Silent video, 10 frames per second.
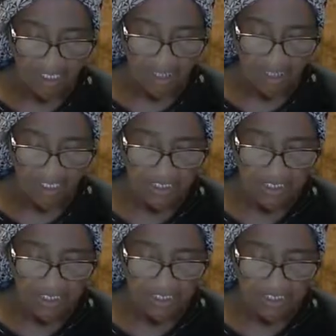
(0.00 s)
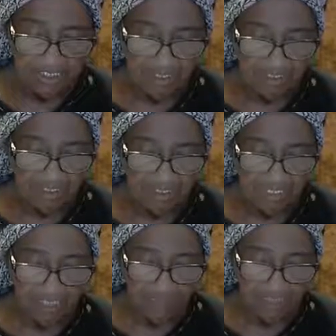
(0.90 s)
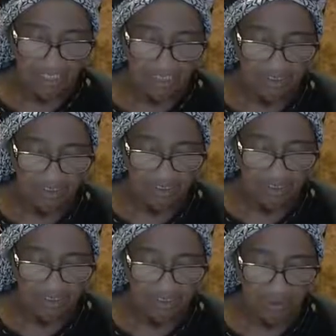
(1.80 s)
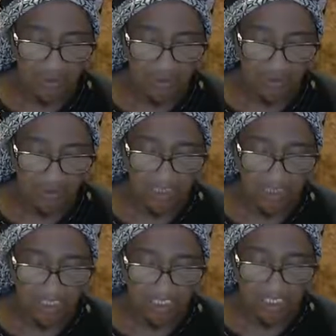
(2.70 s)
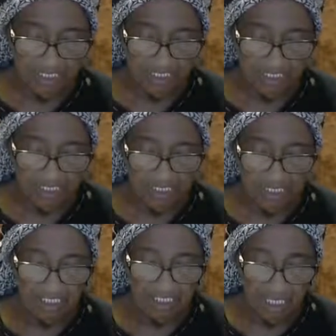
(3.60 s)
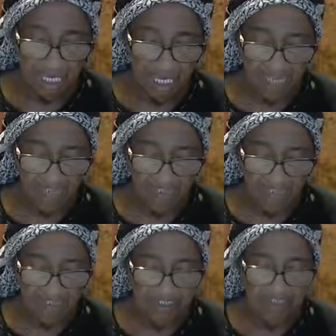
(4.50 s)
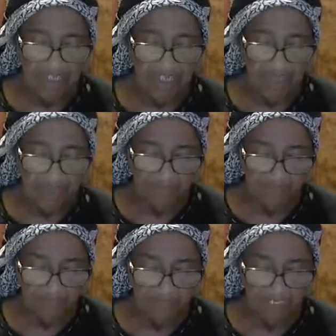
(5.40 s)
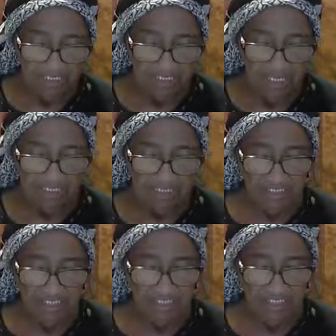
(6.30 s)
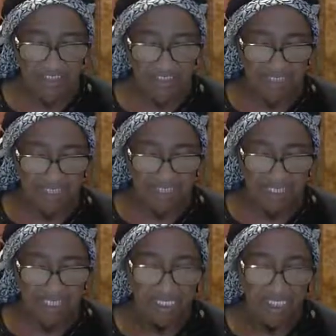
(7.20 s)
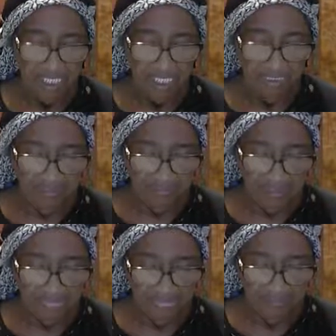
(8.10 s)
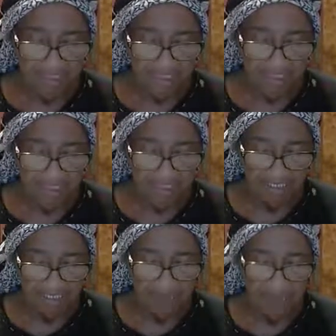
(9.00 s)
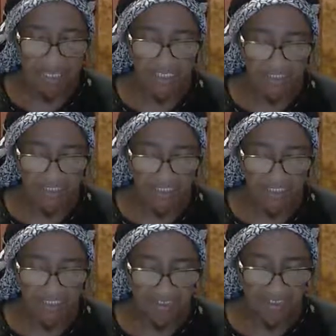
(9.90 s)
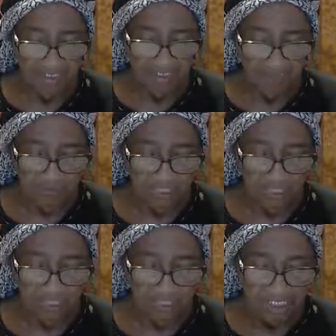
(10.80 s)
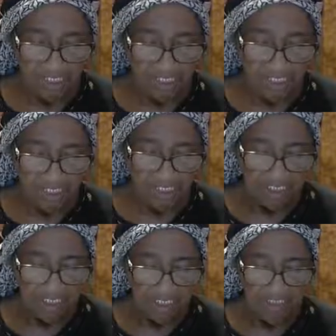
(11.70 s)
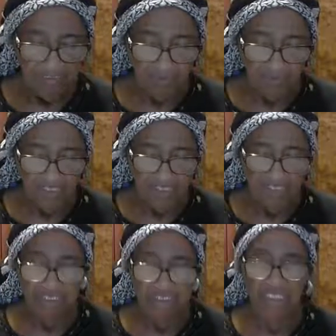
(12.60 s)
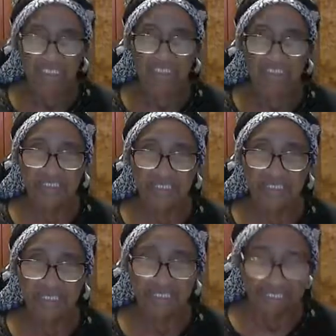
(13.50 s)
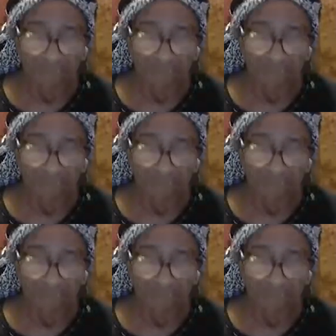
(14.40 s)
But neither so did their witness agree together. And the high priest stood up in the midst and asked Jesus, saying, Answerest thou nothing? What is it which these witness against thee?